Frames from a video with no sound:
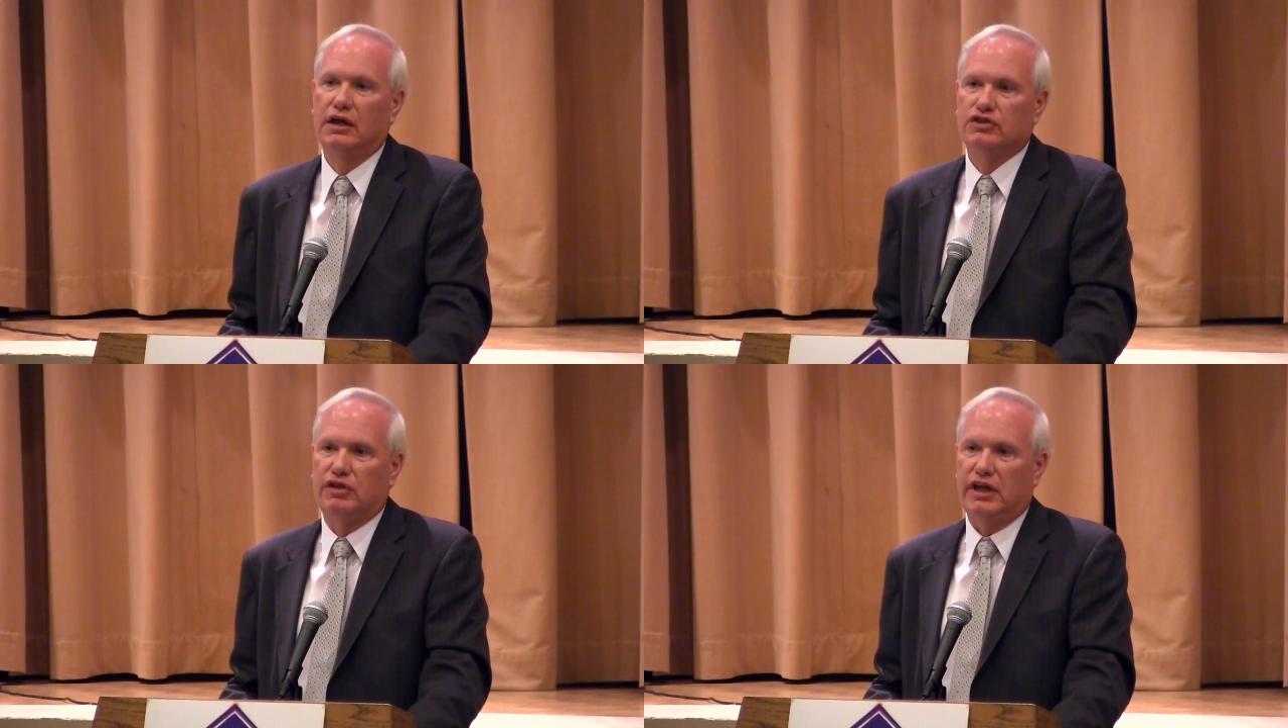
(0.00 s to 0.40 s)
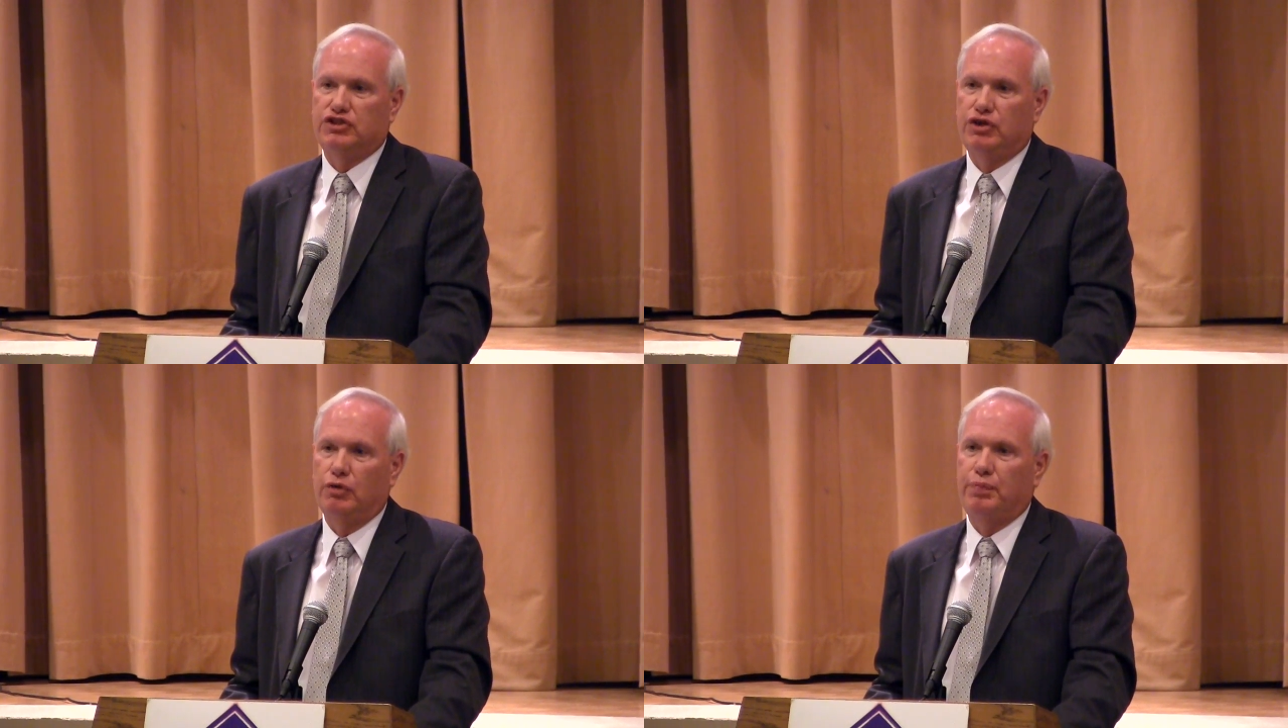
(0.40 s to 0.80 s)
so
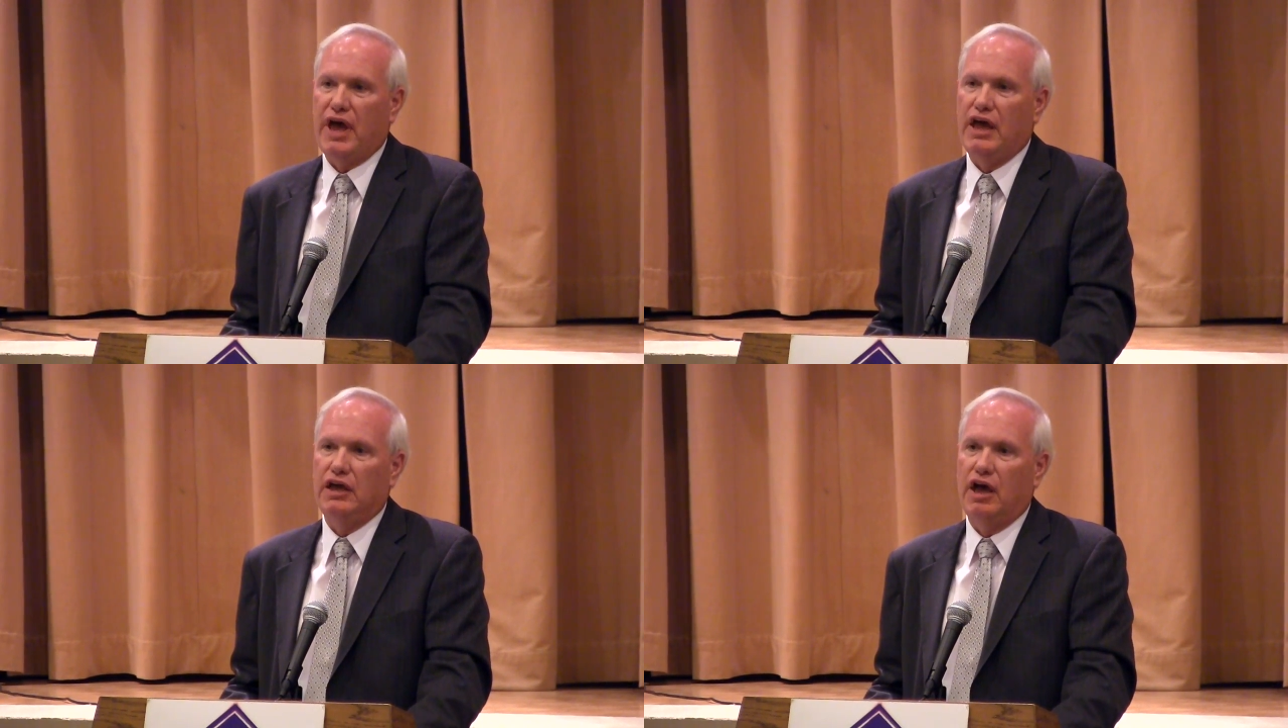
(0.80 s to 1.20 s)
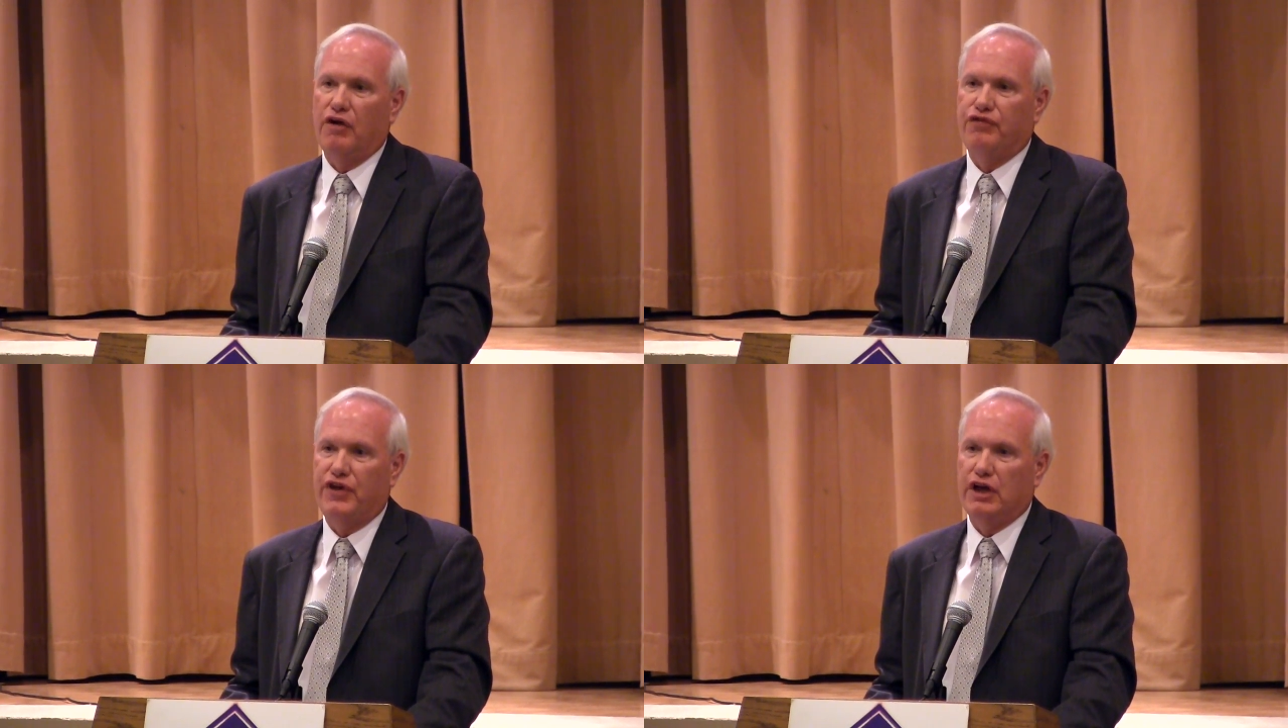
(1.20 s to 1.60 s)
that you'll pay a
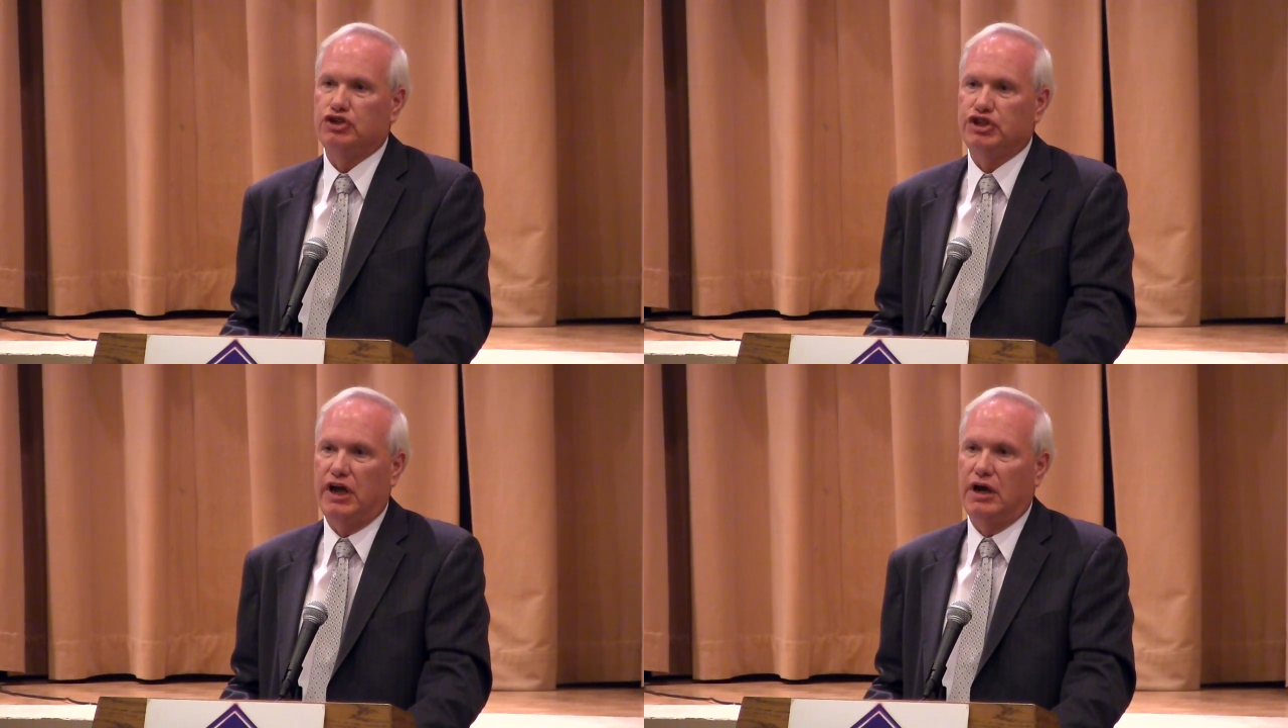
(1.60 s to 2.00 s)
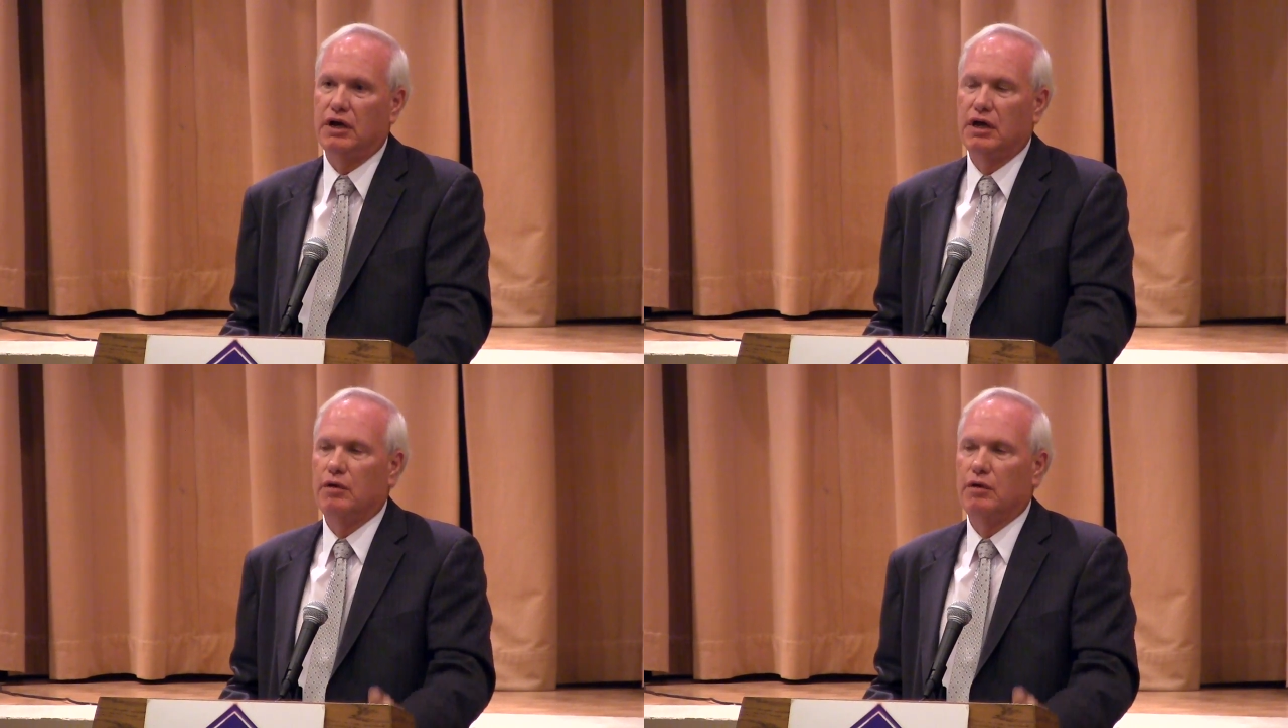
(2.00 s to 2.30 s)
fair share